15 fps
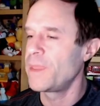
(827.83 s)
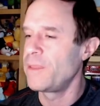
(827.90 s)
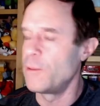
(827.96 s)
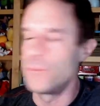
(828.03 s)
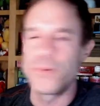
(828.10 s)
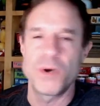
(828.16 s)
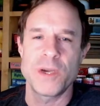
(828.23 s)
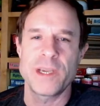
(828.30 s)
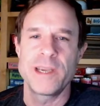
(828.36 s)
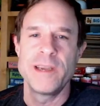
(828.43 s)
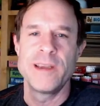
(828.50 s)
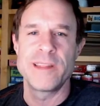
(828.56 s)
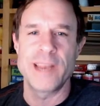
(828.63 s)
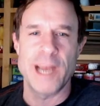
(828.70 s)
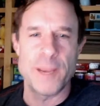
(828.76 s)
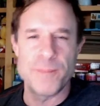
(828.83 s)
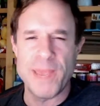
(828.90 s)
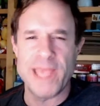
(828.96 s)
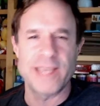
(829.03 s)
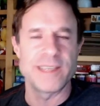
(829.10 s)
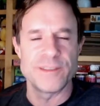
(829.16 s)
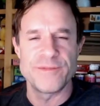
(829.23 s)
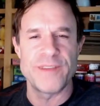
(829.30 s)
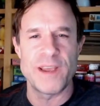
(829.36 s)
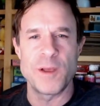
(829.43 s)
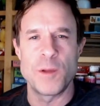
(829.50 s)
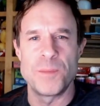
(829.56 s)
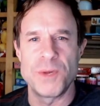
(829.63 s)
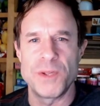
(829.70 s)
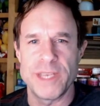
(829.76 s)
the book that I make is
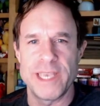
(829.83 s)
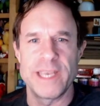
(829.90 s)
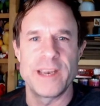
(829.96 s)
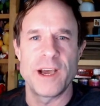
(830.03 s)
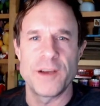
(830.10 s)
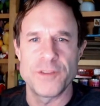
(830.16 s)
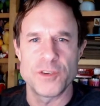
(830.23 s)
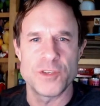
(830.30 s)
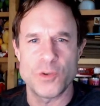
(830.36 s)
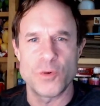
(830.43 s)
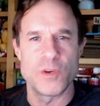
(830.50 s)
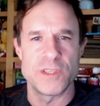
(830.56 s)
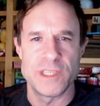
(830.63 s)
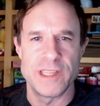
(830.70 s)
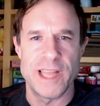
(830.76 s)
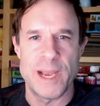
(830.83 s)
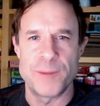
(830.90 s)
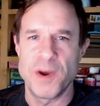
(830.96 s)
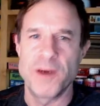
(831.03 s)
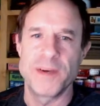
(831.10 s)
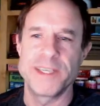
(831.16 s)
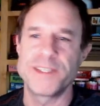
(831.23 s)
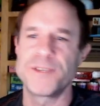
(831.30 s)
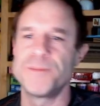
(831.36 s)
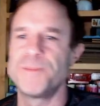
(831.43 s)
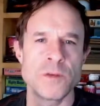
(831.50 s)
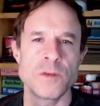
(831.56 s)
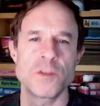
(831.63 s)
available in other stores and libraries.